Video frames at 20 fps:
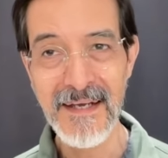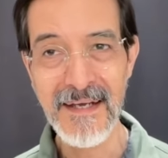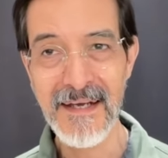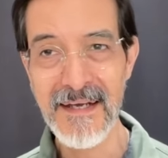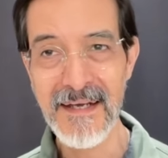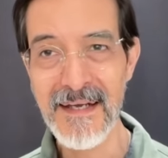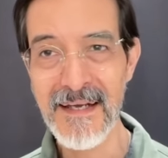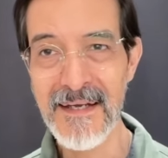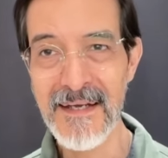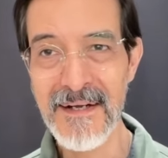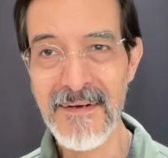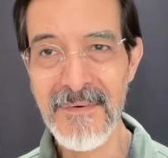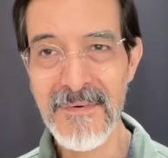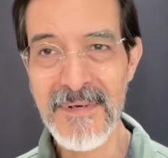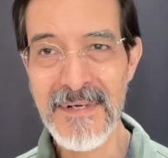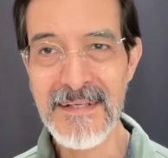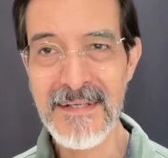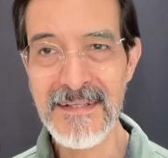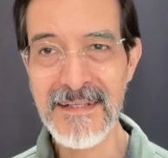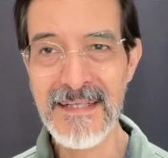I, I don't want
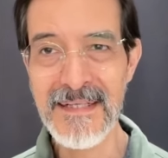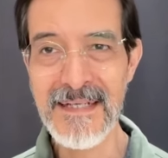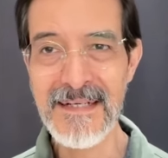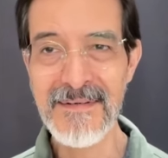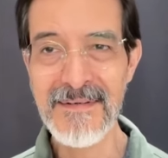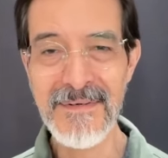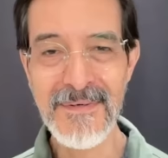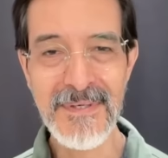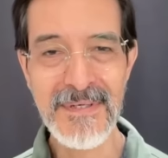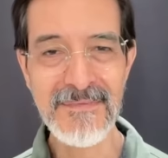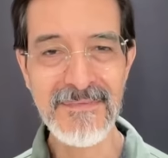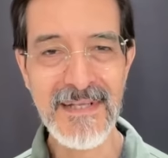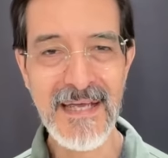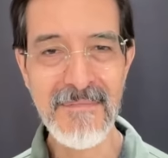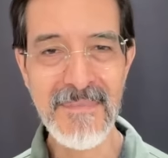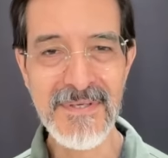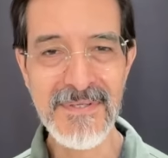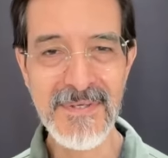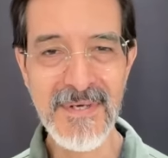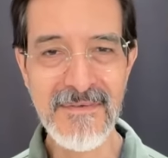to lead a herd of
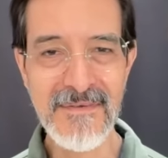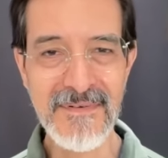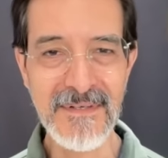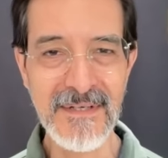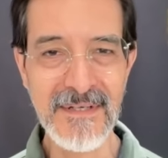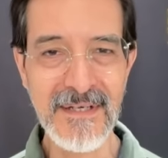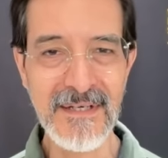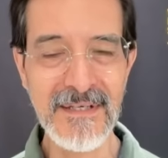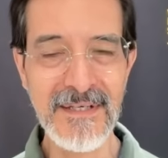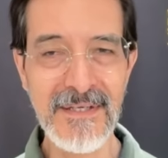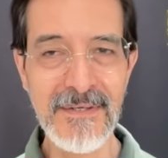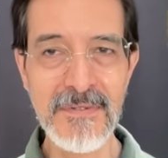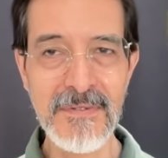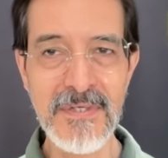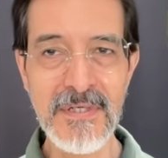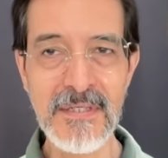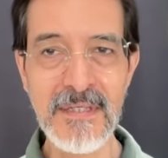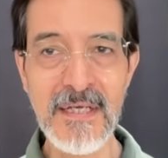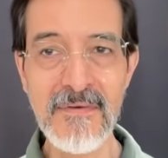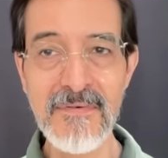lemmings off a, a huge
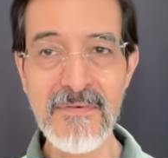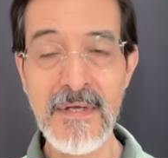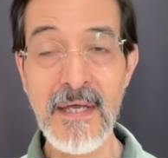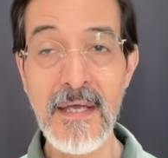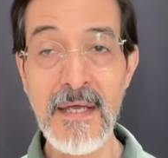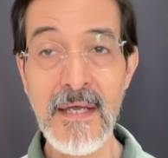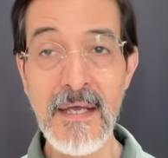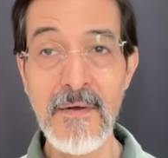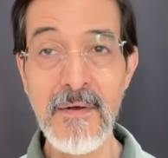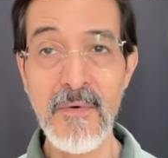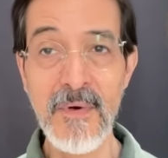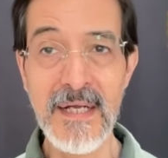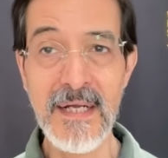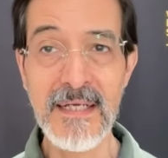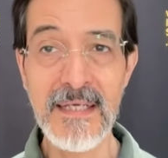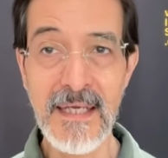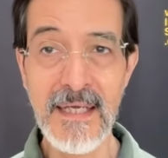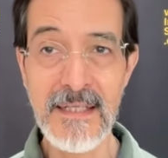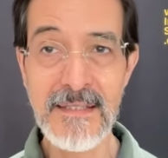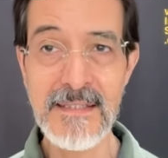cliff. What I
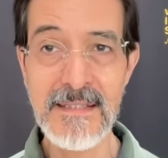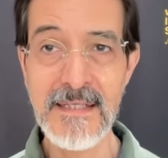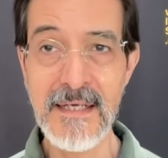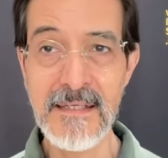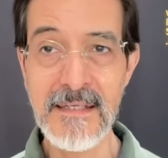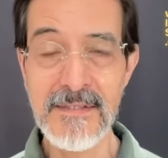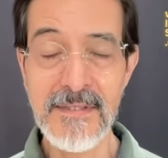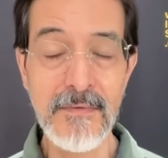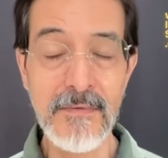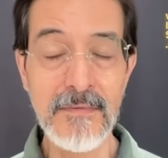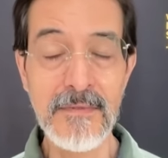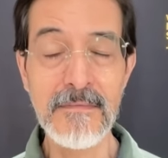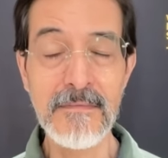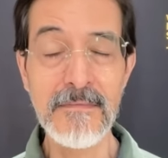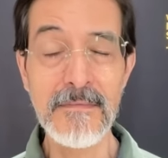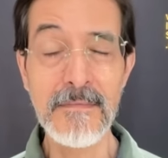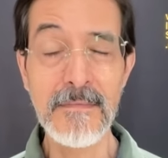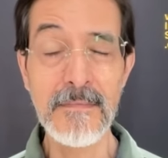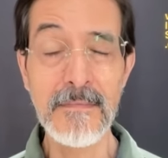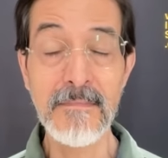can say, so
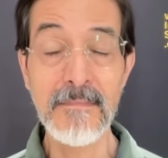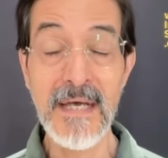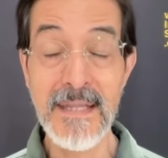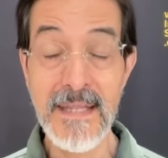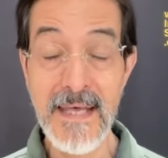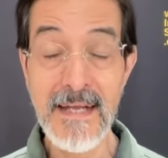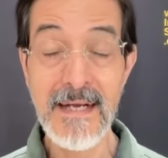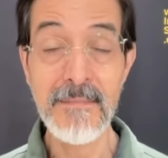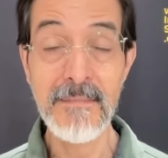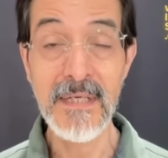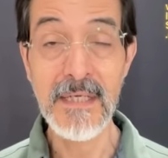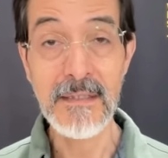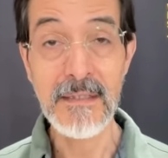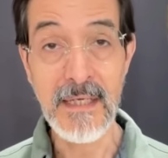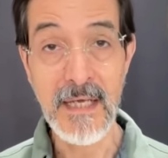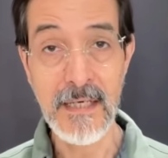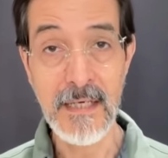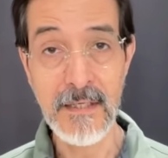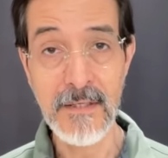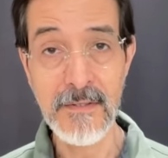by that I mean,
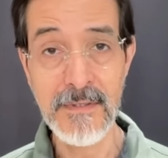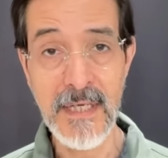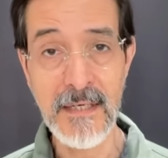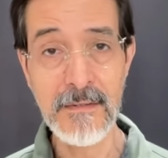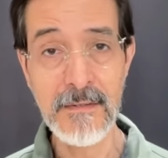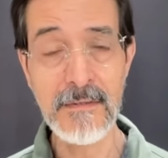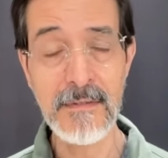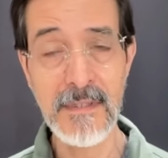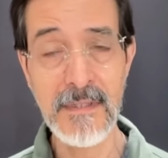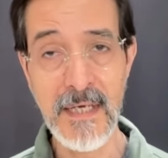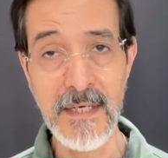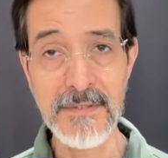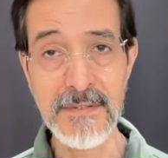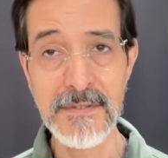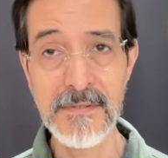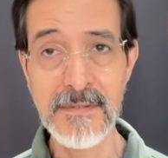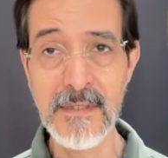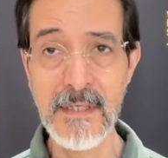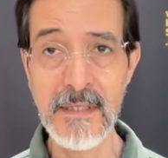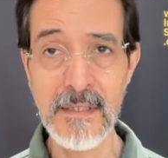can it go down?
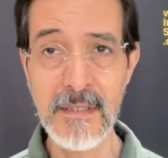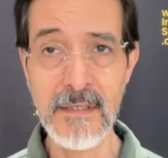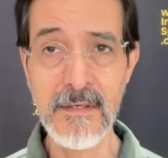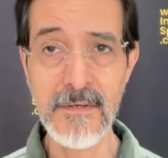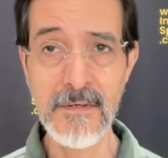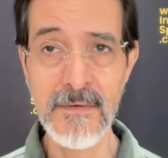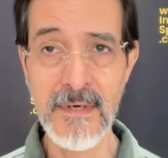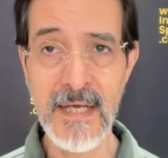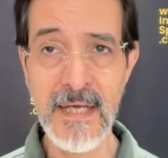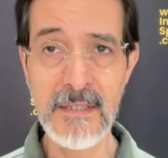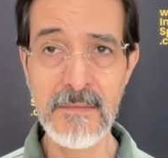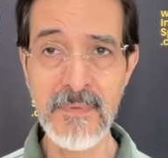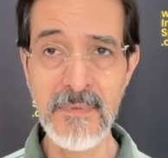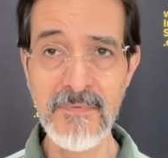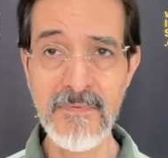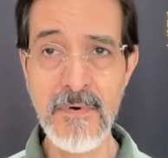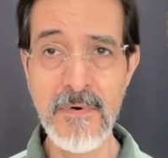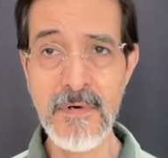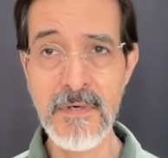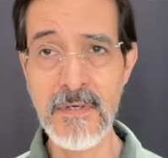Yes. Can it correct
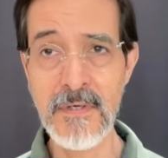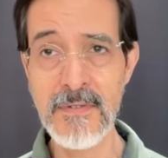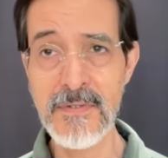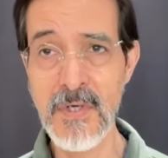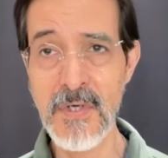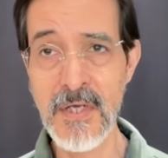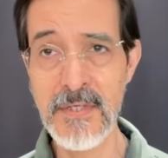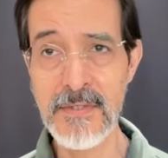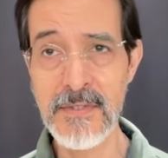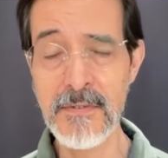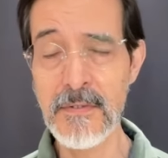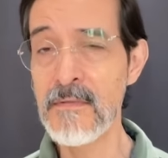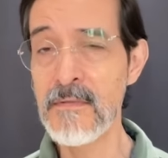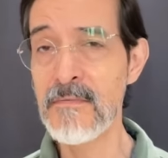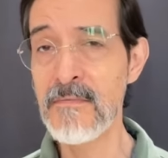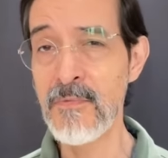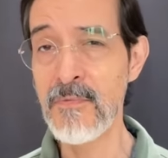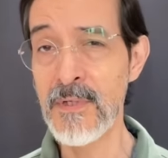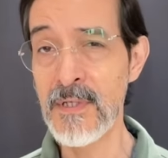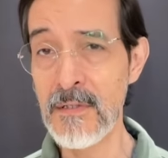before it goes on to
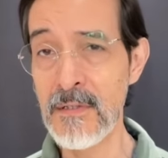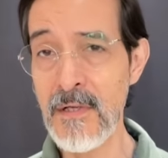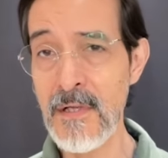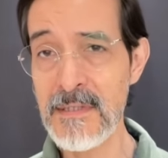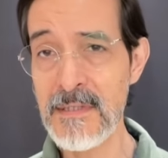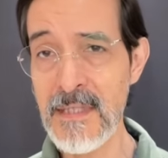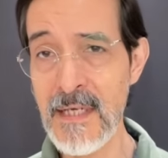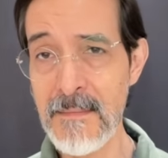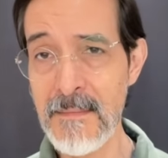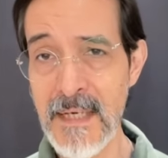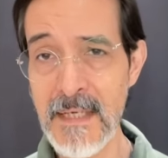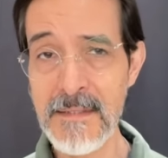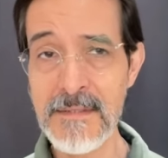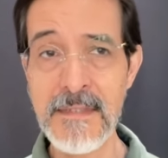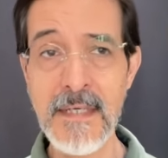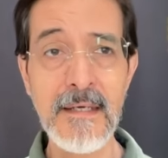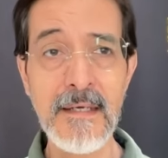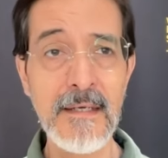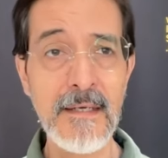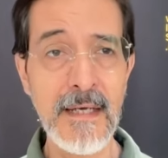real all-time highs?
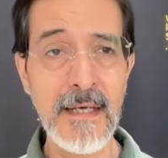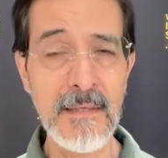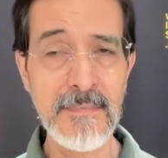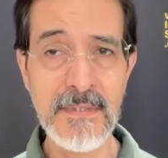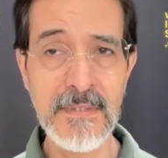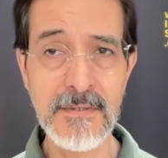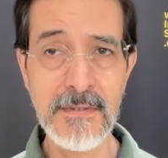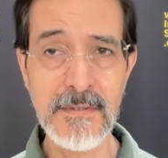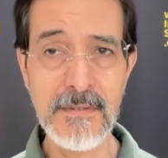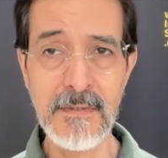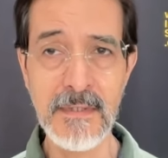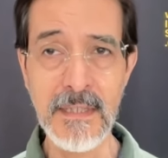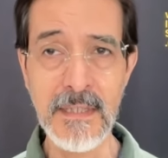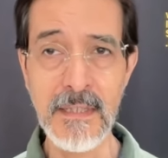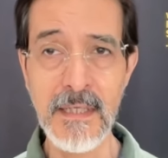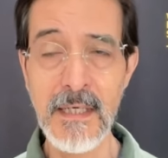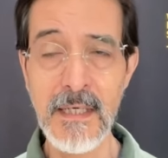Absolutely.